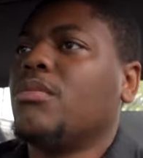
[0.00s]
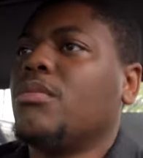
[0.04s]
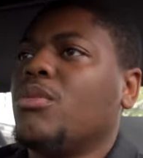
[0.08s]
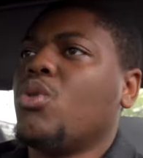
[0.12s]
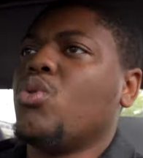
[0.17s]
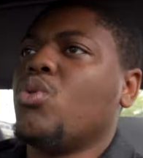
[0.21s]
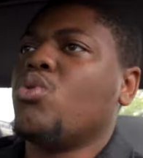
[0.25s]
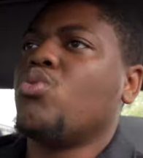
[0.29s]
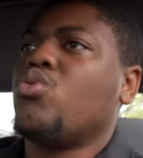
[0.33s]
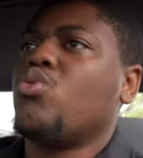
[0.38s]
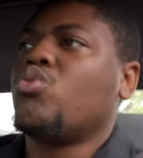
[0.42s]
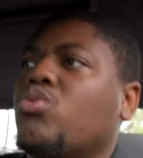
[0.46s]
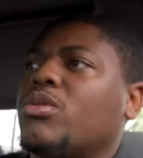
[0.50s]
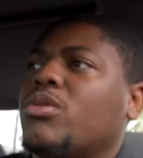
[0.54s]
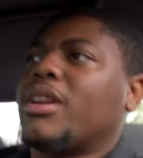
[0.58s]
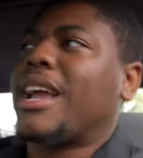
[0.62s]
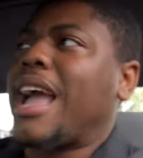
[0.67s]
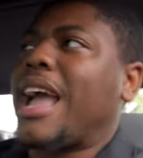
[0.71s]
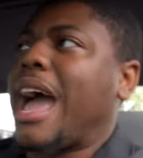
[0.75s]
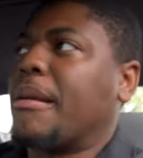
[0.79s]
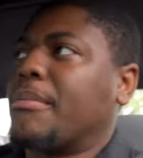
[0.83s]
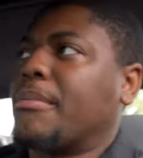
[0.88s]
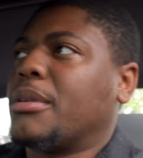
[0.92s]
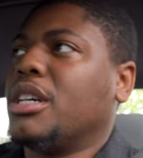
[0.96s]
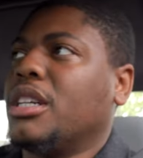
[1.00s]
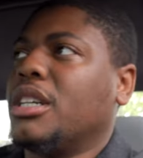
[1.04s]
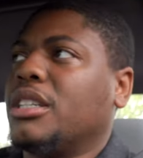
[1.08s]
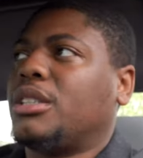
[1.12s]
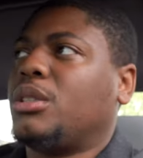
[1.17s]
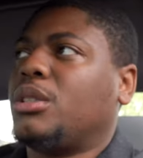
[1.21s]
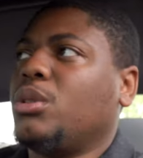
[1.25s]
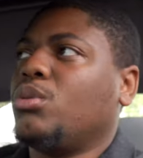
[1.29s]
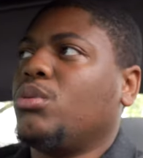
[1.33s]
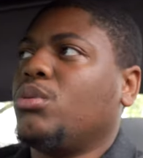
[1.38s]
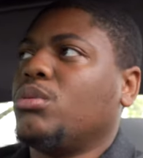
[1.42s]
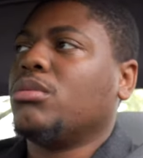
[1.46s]
Oh, they got him good
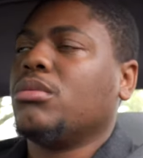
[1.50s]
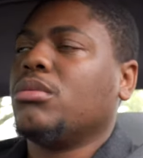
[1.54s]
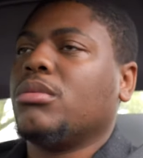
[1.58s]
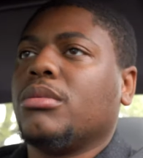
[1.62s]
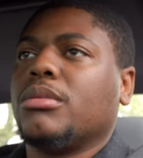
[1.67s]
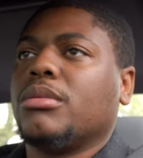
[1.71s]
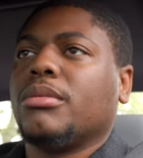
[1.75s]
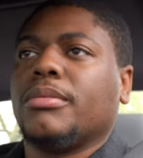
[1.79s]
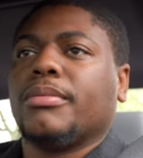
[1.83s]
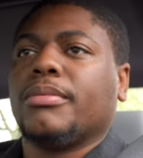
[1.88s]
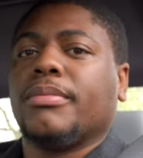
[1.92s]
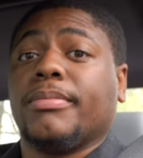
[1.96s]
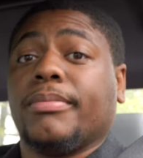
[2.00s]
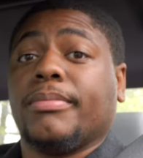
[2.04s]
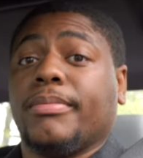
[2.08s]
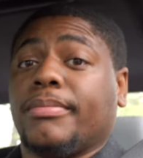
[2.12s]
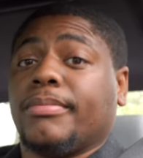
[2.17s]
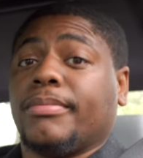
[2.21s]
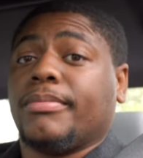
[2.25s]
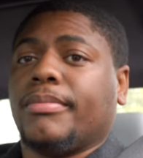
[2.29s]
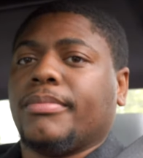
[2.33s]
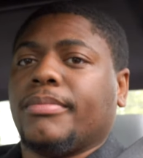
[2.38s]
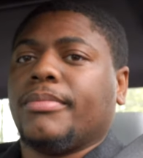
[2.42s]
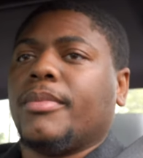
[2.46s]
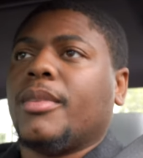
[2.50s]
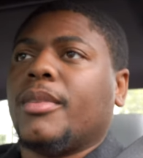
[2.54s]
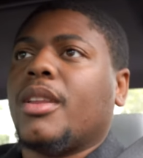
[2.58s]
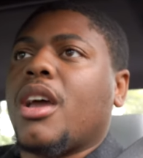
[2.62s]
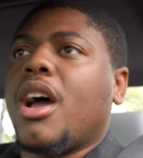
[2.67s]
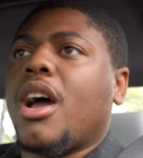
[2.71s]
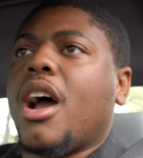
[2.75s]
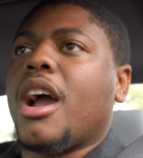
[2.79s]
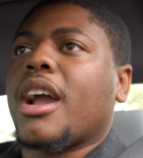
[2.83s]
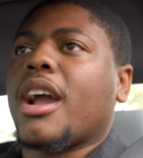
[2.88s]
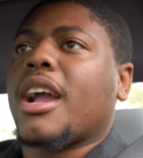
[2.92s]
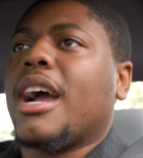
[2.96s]
too.
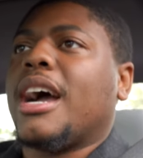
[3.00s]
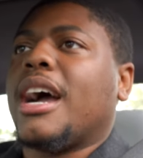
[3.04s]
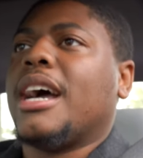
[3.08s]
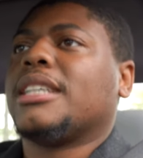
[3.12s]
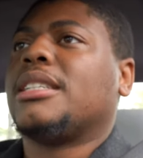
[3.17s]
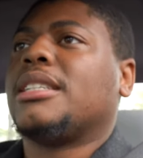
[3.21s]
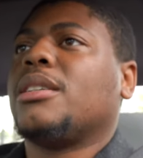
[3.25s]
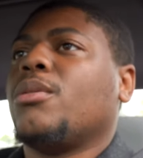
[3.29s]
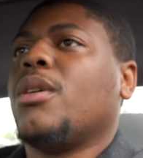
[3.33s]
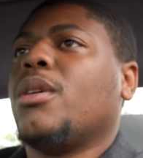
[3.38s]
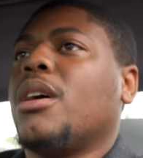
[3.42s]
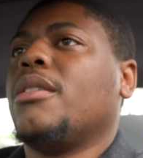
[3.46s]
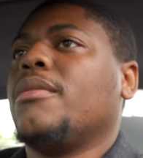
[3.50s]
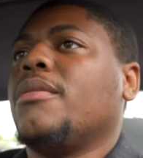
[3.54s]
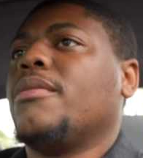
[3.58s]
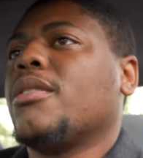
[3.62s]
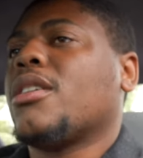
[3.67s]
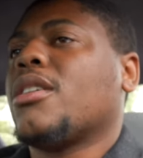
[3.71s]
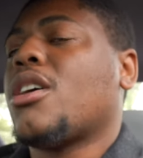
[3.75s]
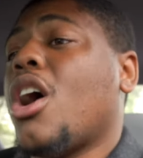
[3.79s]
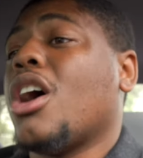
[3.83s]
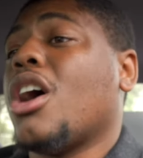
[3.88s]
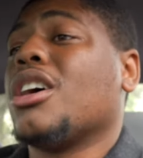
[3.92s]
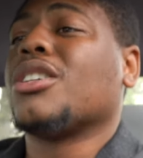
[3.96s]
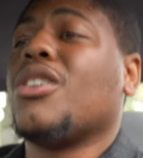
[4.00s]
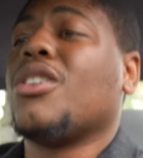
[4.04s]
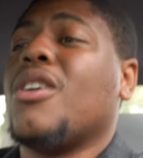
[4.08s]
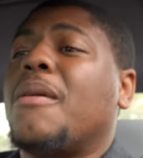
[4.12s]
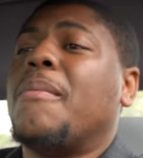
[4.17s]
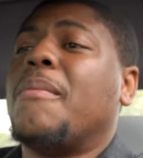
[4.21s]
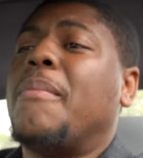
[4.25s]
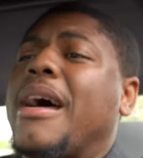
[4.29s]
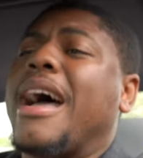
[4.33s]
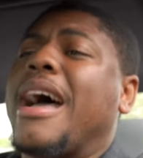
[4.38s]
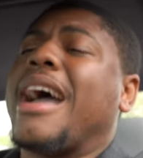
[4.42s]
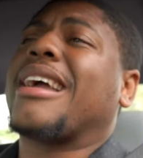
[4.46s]
All right, guys. Well, car's
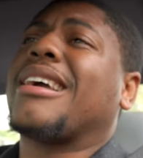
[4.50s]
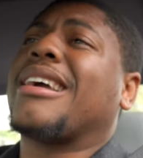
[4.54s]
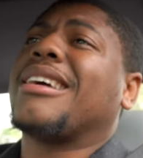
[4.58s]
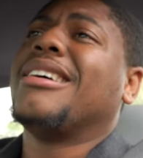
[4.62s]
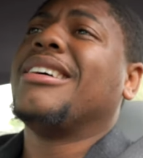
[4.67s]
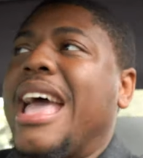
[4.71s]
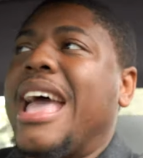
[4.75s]
going back.